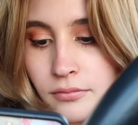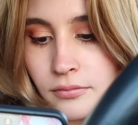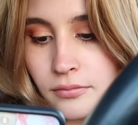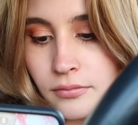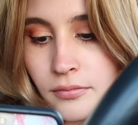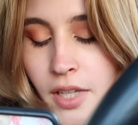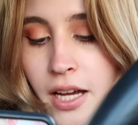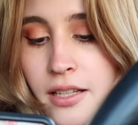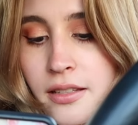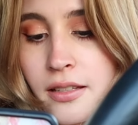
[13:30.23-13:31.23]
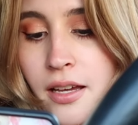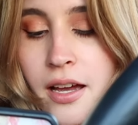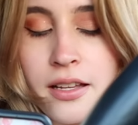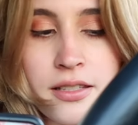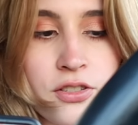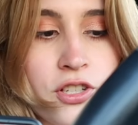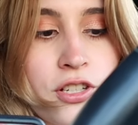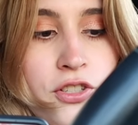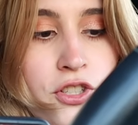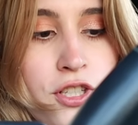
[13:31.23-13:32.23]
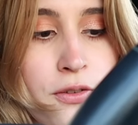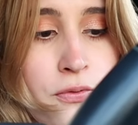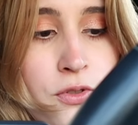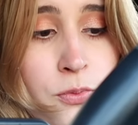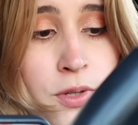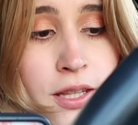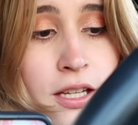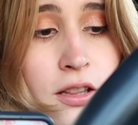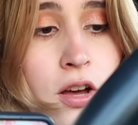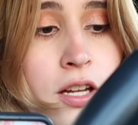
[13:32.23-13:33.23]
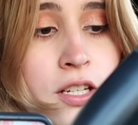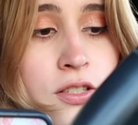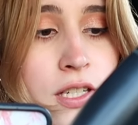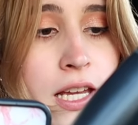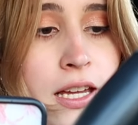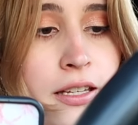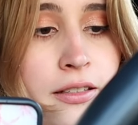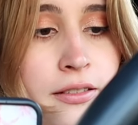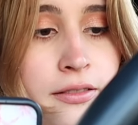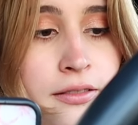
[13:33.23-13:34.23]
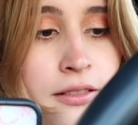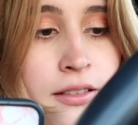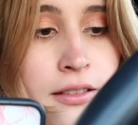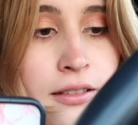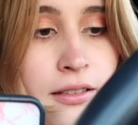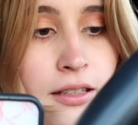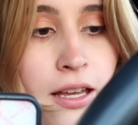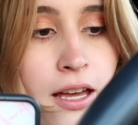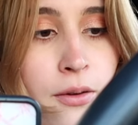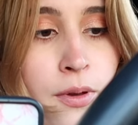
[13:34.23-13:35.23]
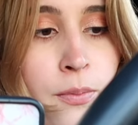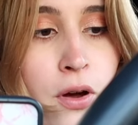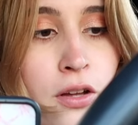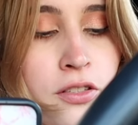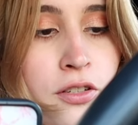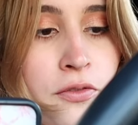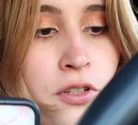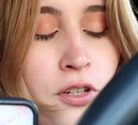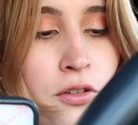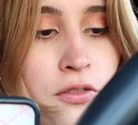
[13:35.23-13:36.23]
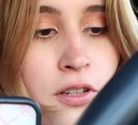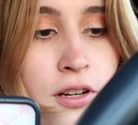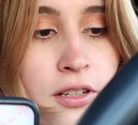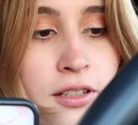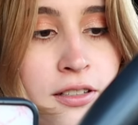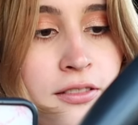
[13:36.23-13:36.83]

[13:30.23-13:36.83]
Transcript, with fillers: You what? Wait, I had, what? I had such a good shift with Leilani today. Oh, good. Yeah, we bonded over girl talk.